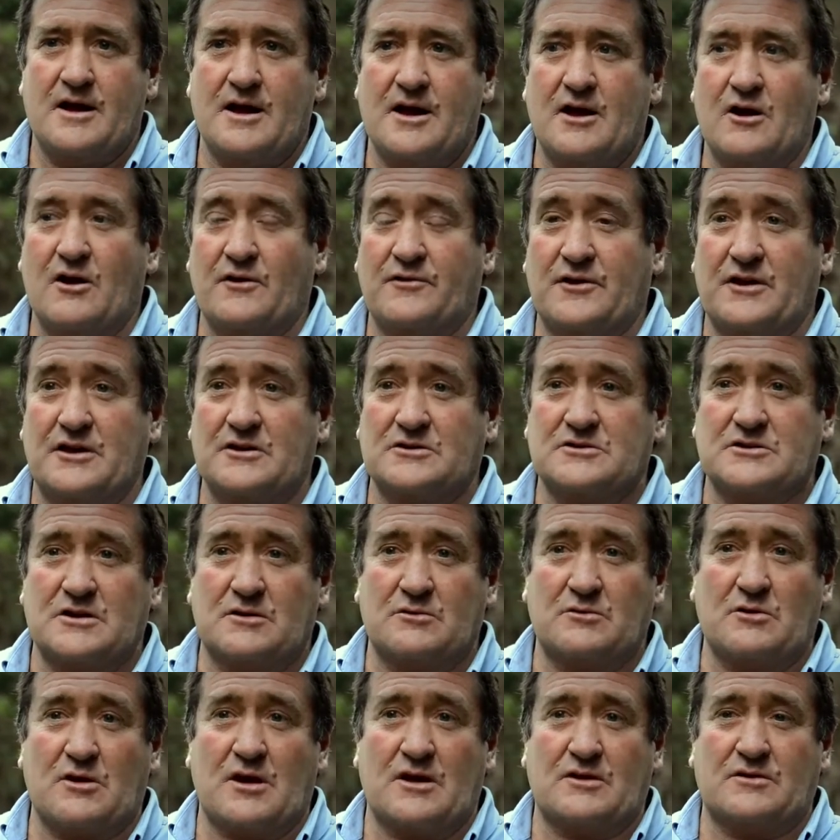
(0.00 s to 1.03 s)
And I think it's
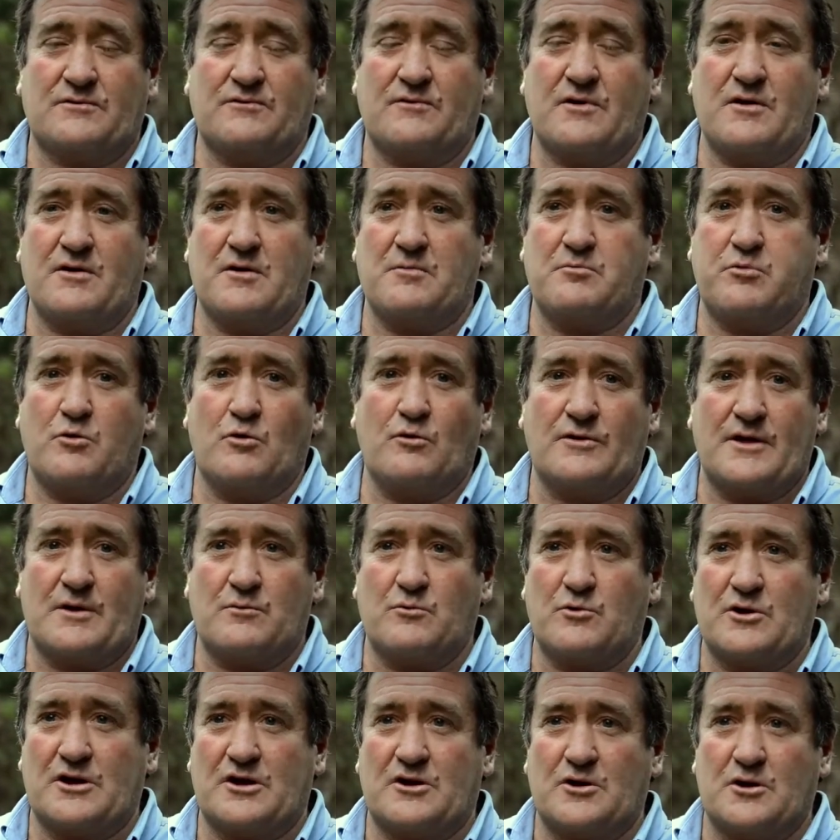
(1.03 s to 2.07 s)
very important
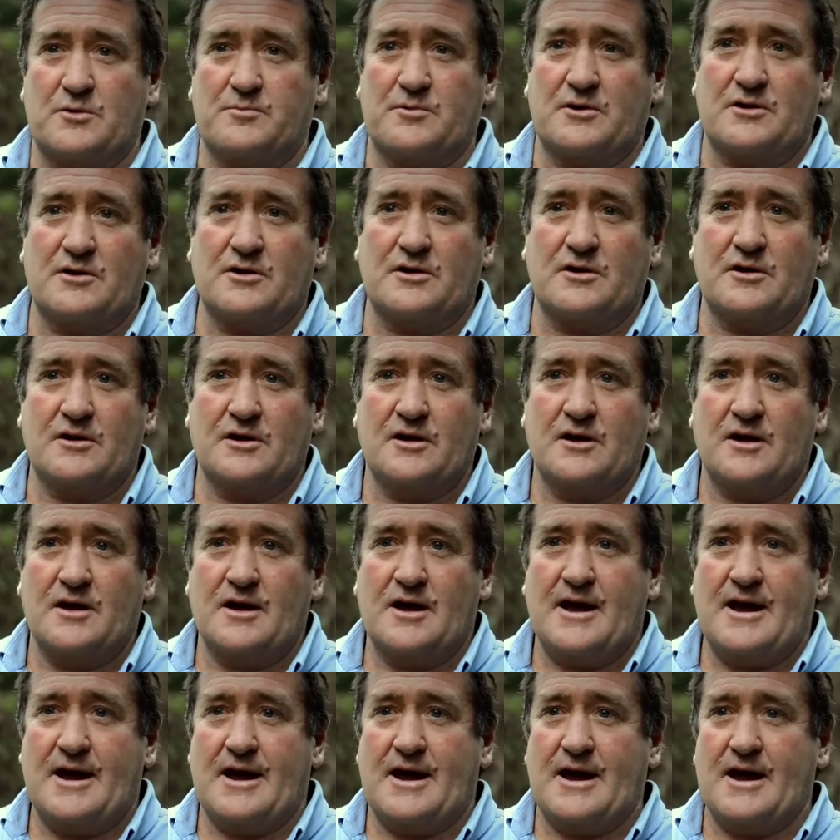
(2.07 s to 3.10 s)
that we keep it,
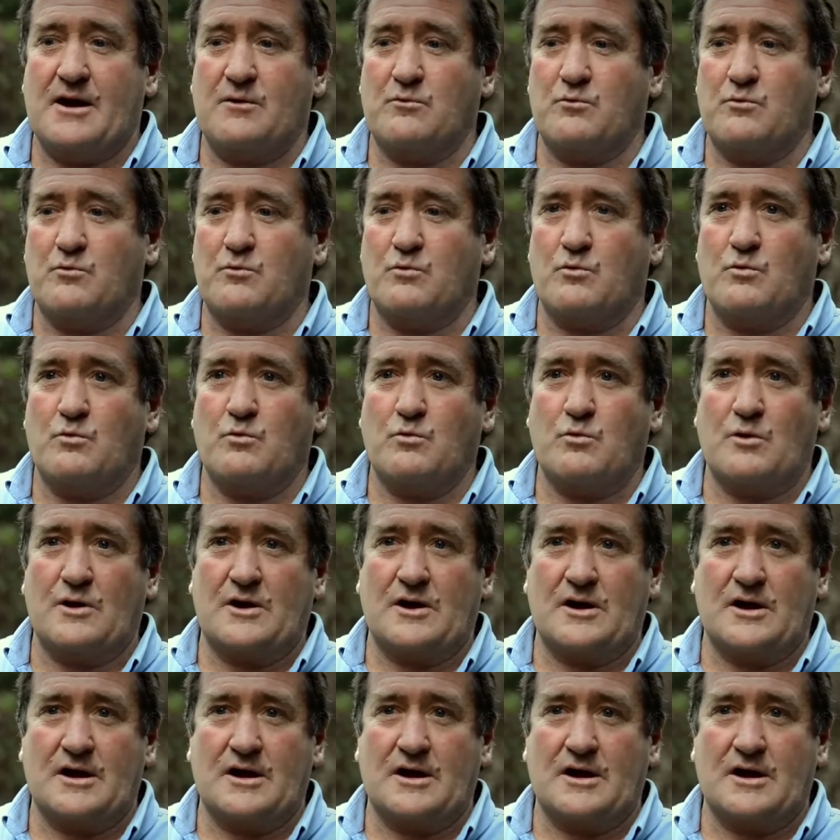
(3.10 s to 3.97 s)
and we